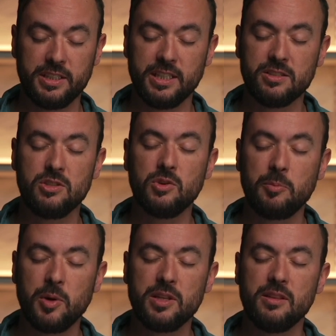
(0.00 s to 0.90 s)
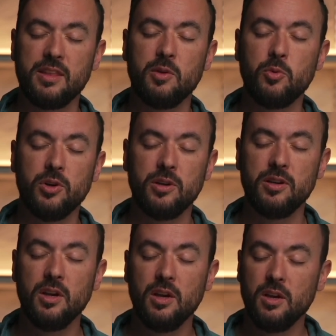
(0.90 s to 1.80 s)
against you, I pray that they would,
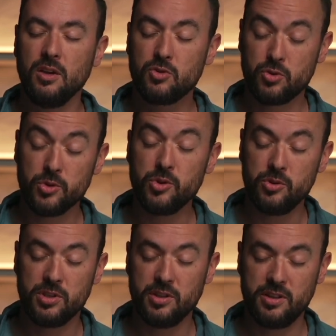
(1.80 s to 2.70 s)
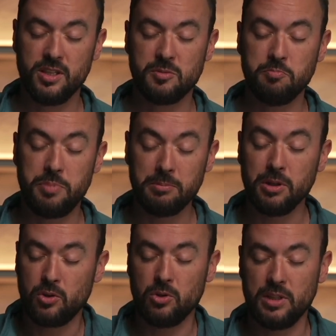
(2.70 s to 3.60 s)
true to this
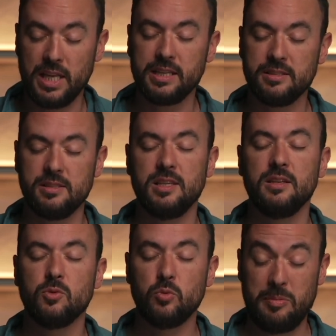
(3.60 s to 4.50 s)
biblical legacy,